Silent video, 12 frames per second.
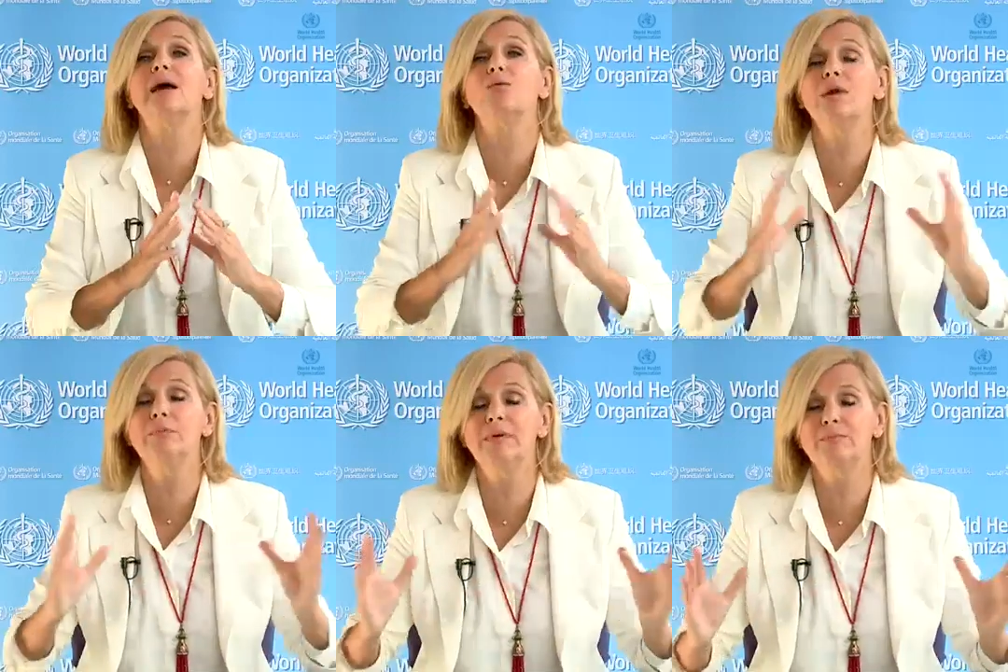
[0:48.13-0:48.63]

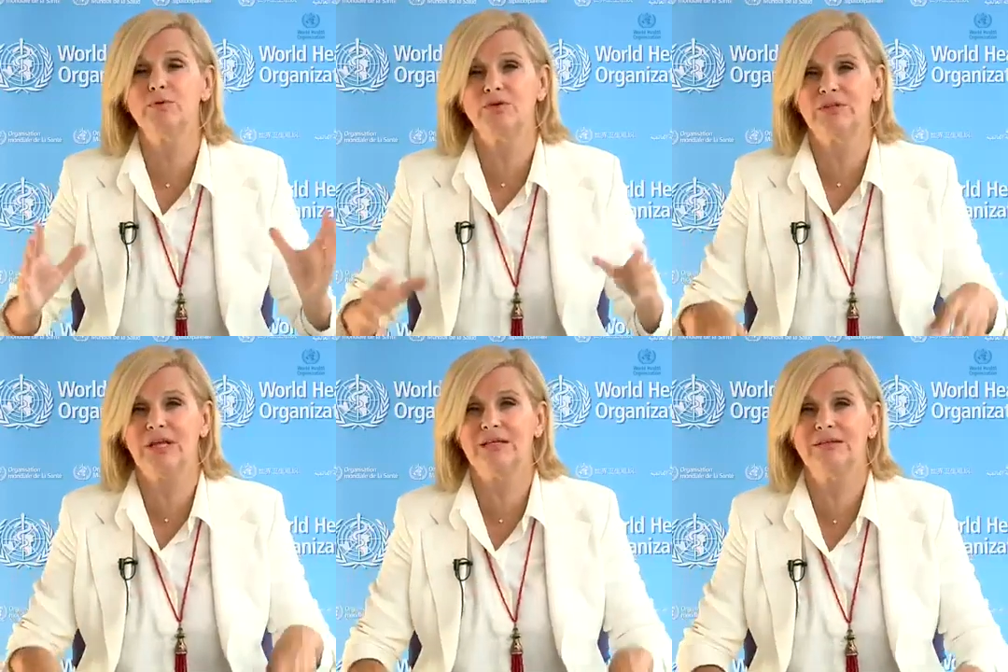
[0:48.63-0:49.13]
will be
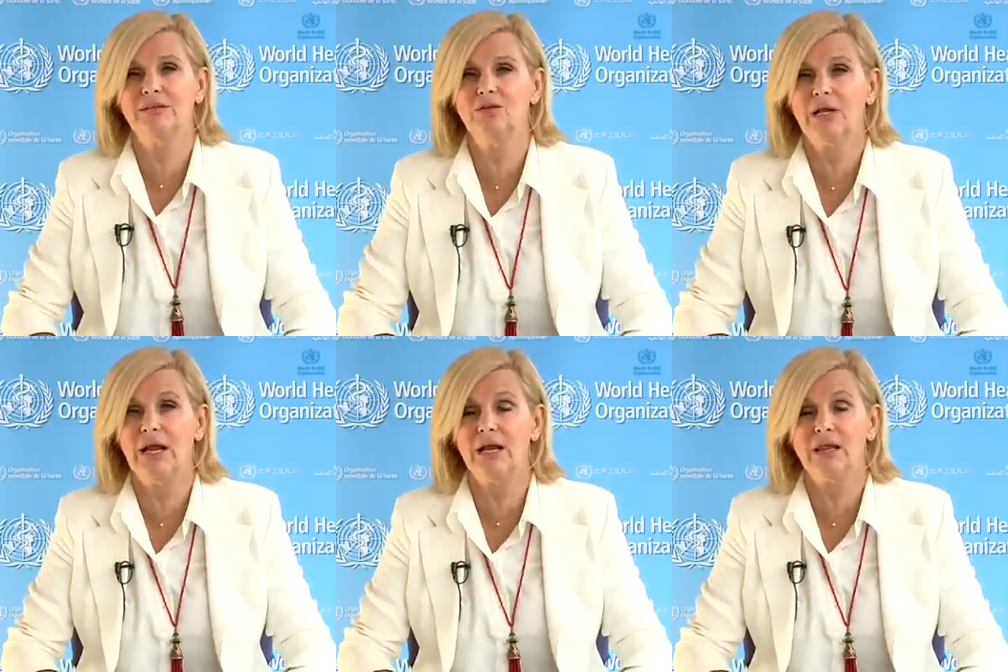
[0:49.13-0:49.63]
protecting your
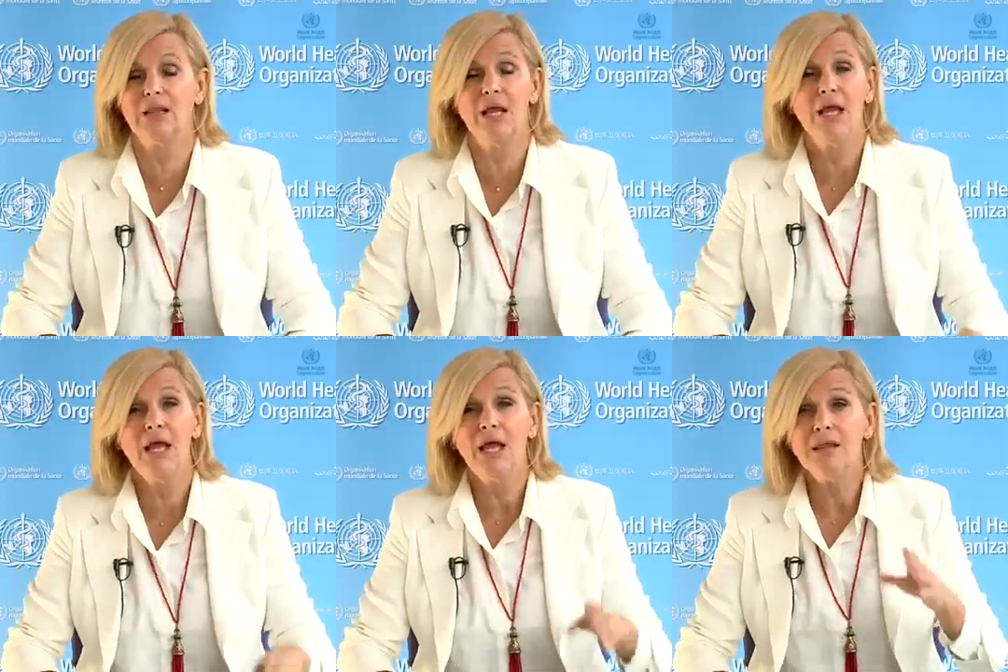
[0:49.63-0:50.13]
health.
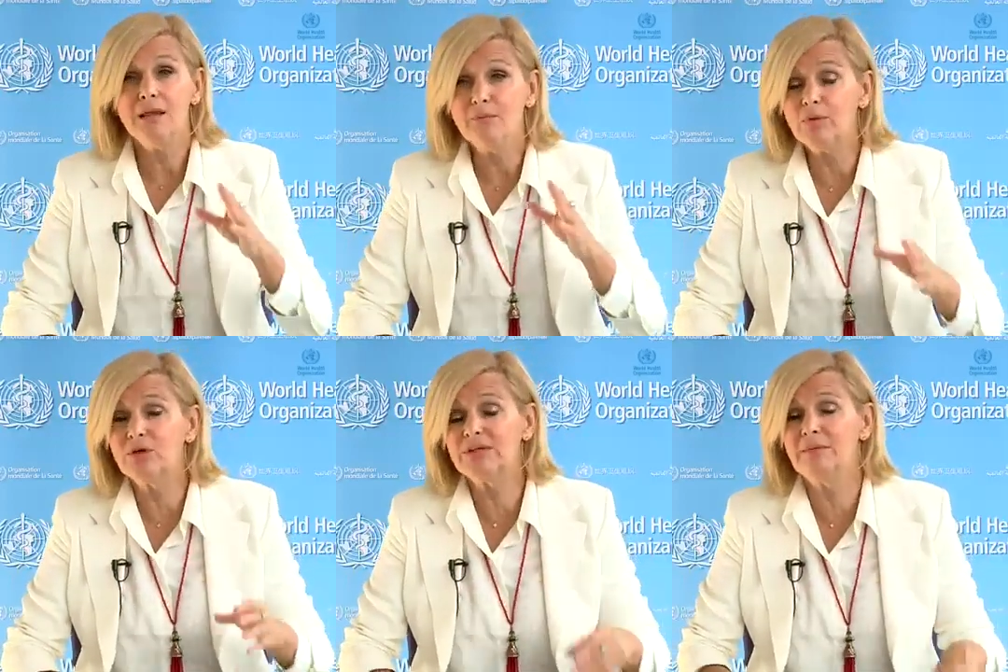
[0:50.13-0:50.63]
The
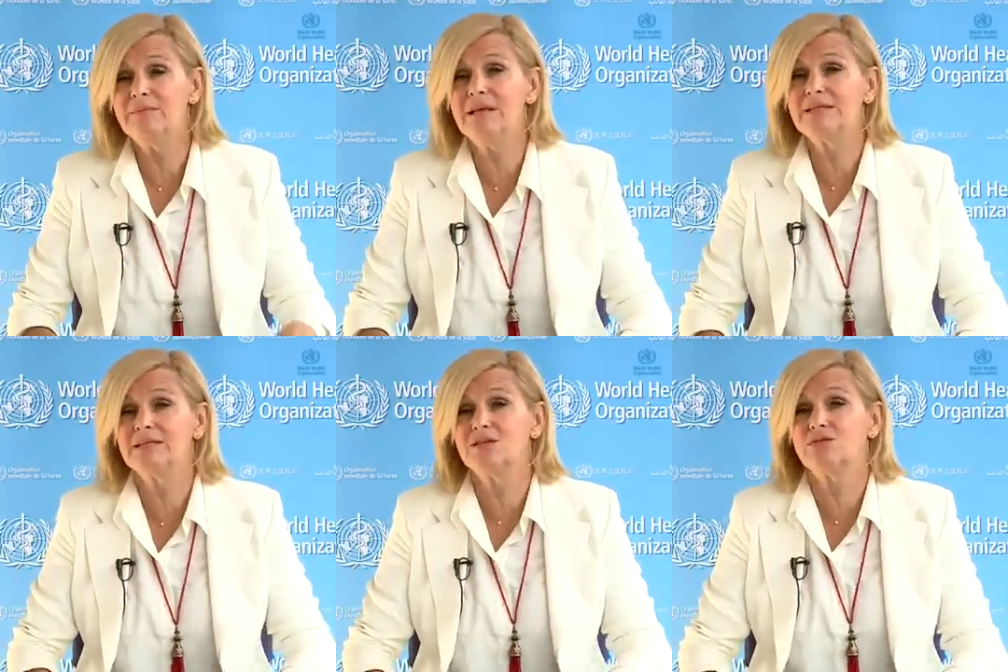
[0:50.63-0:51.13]
important
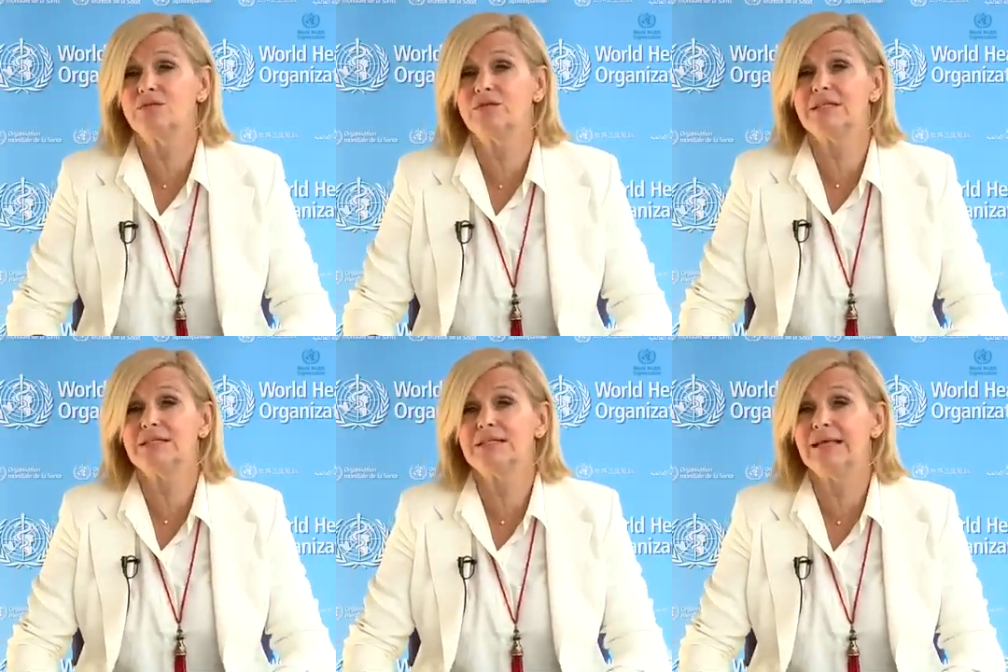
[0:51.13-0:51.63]
message of
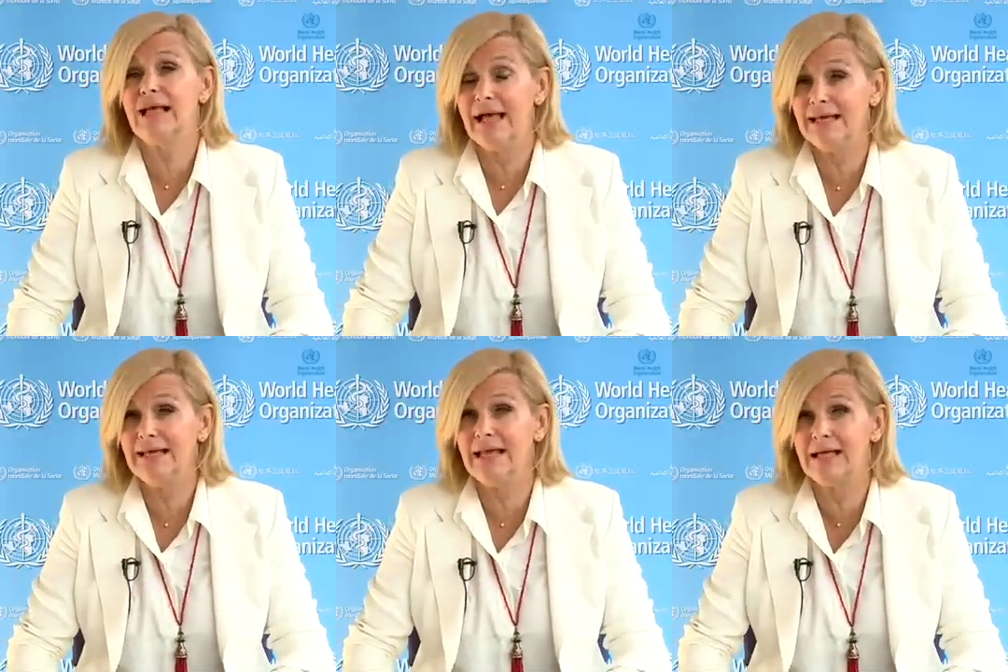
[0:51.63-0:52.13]
these
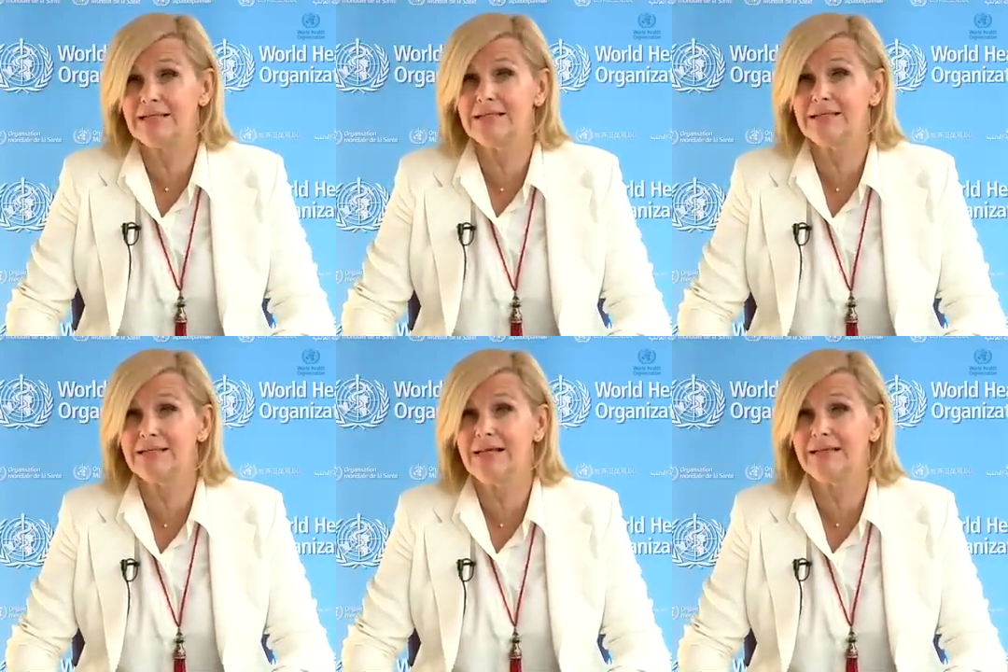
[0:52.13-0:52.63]
guidelines
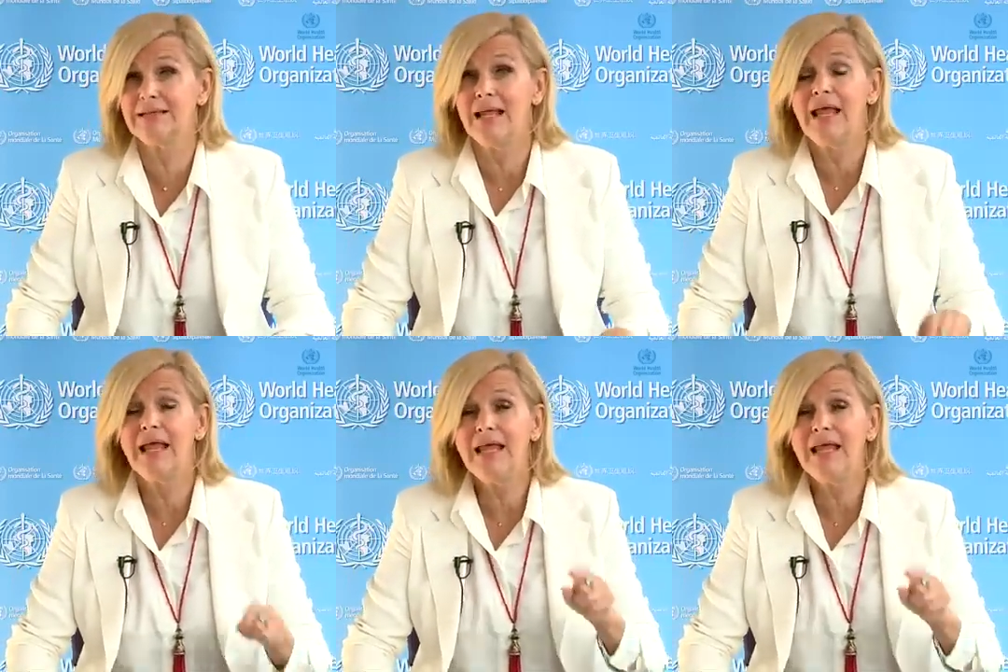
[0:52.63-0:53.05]
is that